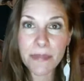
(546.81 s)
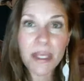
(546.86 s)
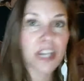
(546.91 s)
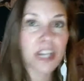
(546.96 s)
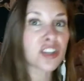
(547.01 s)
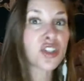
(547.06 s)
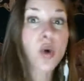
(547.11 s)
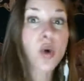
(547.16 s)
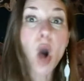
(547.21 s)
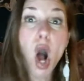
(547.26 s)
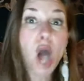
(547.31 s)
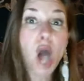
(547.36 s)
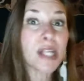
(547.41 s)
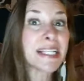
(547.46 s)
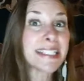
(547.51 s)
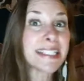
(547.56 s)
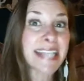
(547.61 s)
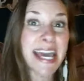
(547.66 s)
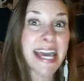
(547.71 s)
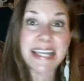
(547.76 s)
And so all
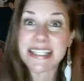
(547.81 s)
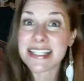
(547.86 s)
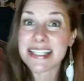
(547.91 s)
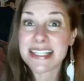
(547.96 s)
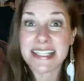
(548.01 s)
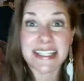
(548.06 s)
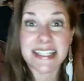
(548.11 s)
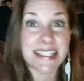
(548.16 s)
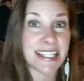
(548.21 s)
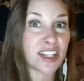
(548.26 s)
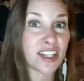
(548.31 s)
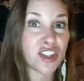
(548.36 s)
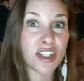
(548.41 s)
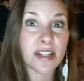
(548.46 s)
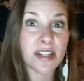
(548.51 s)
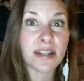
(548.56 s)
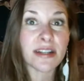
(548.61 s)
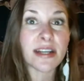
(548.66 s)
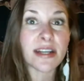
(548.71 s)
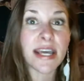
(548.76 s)
it takes is a
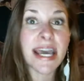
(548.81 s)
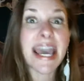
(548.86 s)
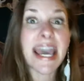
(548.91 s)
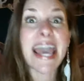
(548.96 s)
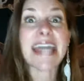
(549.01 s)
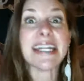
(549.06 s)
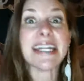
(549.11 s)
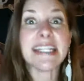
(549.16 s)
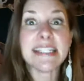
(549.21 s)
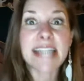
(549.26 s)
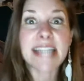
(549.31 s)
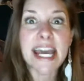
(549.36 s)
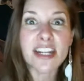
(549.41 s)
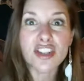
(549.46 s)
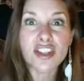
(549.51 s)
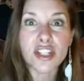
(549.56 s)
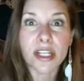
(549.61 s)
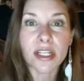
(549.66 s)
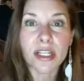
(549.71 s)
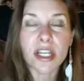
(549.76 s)
decision and
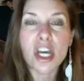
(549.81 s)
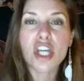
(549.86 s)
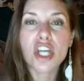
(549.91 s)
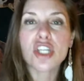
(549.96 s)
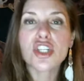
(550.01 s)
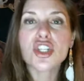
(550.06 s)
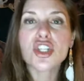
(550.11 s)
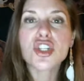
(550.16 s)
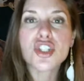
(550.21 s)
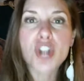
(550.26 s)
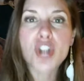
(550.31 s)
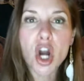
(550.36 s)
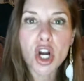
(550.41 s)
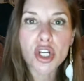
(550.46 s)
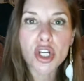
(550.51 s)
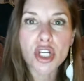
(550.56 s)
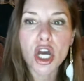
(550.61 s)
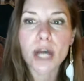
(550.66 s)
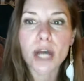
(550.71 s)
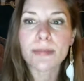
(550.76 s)
intention.
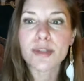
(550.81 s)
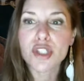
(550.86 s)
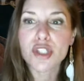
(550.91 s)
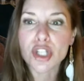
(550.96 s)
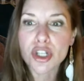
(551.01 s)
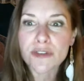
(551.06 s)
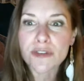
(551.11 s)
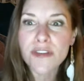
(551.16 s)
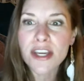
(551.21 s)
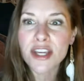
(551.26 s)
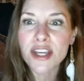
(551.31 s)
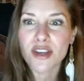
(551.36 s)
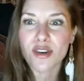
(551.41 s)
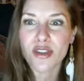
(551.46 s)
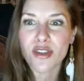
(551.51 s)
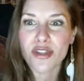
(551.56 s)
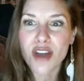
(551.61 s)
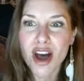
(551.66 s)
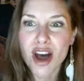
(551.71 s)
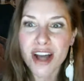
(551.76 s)
Start observing
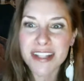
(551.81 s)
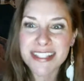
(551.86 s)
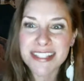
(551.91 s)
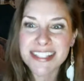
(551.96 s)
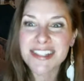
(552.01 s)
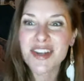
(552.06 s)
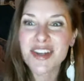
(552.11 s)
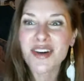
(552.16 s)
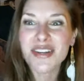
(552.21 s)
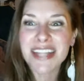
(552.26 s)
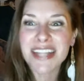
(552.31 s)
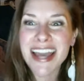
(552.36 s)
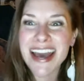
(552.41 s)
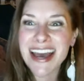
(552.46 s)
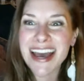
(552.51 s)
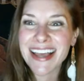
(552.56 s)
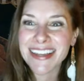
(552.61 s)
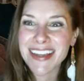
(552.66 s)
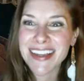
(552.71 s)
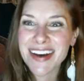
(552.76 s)
your thoughts. Donya,
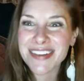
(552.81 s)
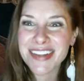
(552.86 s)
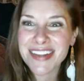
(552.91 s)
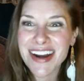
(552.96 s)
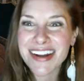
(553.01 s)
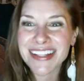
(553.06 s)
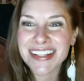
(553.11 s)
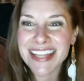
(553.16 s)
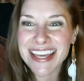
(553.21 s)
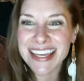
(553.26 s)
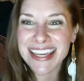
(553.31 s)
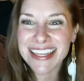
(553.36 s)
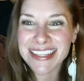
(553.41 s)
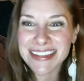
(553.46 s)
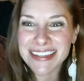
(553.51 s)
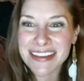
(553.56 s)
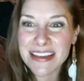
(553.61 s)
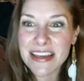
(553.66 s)
hello, darling.